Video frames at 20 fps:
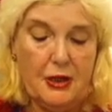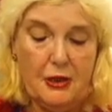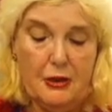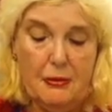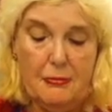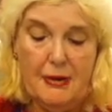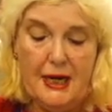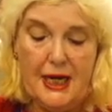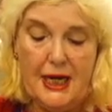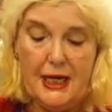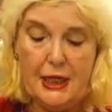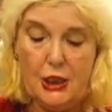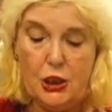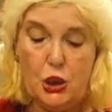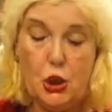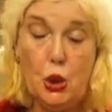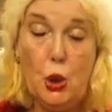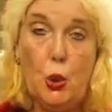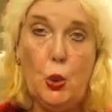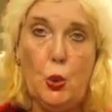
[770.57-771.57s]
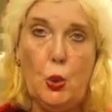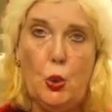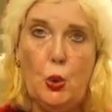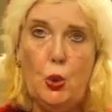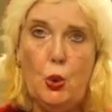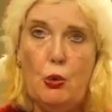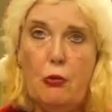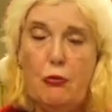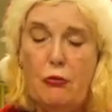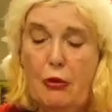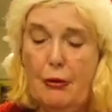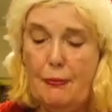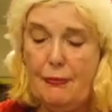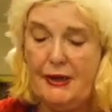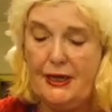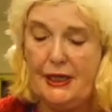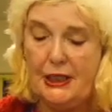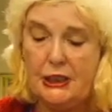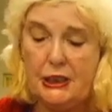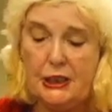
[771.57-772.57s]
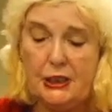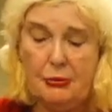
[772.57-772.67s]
going to make 2 robins.